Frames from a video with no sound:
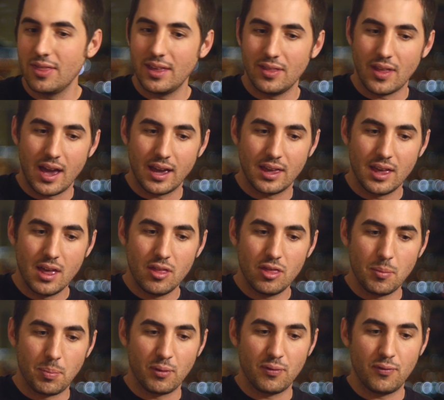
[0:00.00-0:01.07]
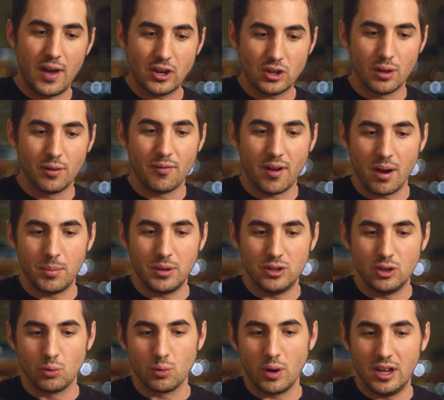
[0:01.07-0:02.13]
And then the professional
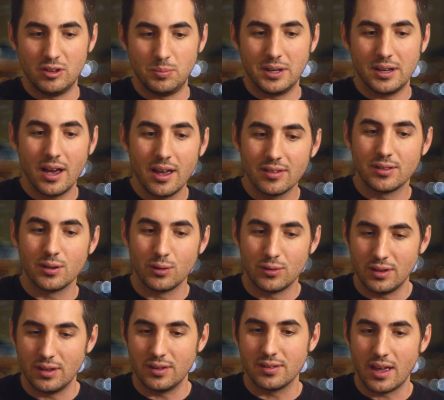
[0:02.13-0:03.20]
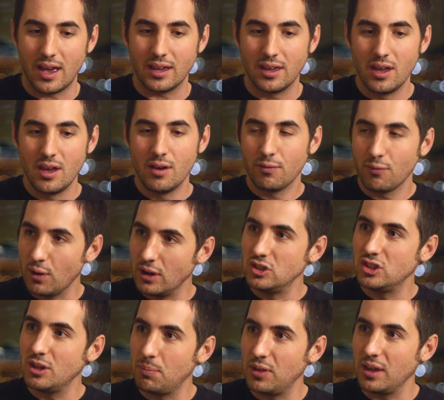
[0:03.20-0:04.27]
environment degrades because there's this
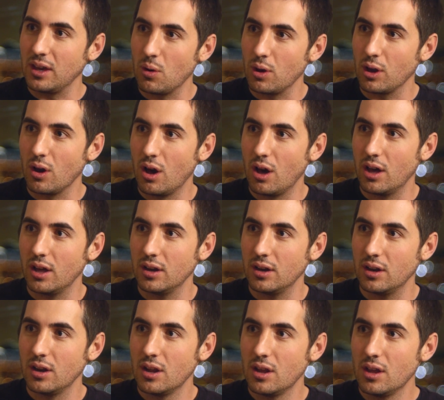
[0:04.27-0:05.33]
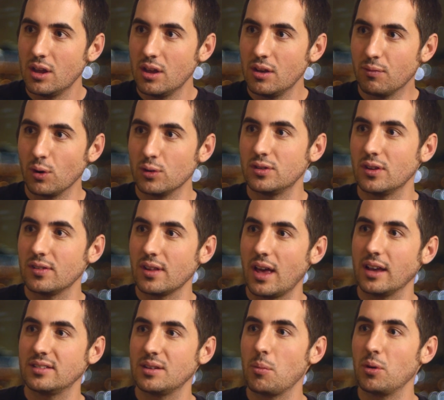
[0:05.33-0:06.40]
friendship thing going on versus
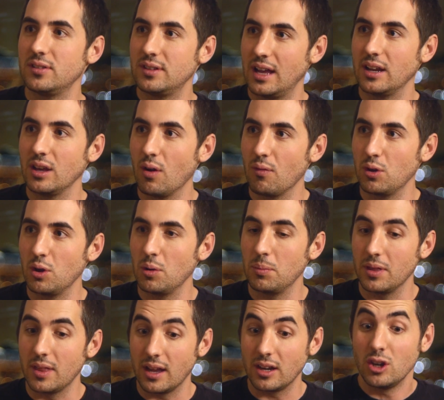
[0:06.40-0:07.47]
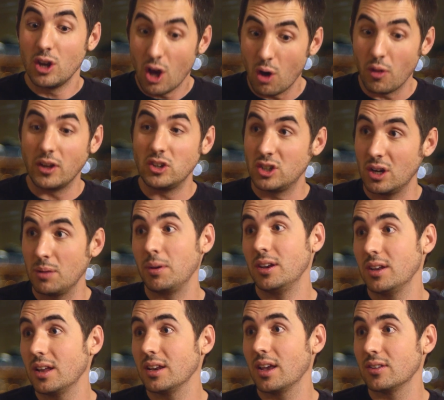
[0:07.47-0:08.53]
someone standing over you and being like, no, that should have
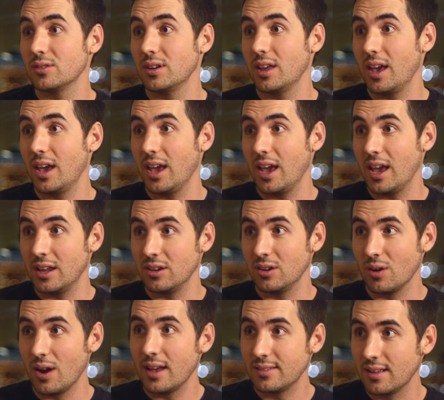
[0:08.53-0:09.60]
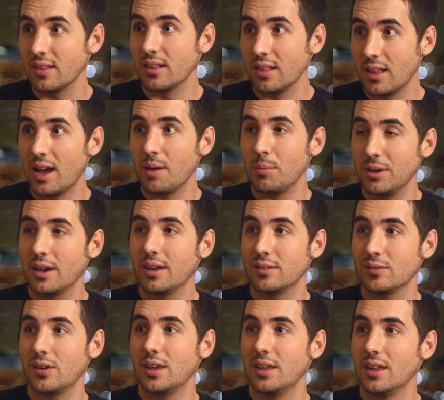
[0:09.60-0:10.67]
been done yesterday and your ass is on the line
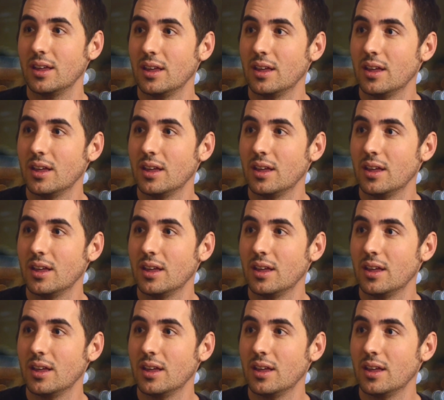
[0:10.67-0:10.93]
because of it.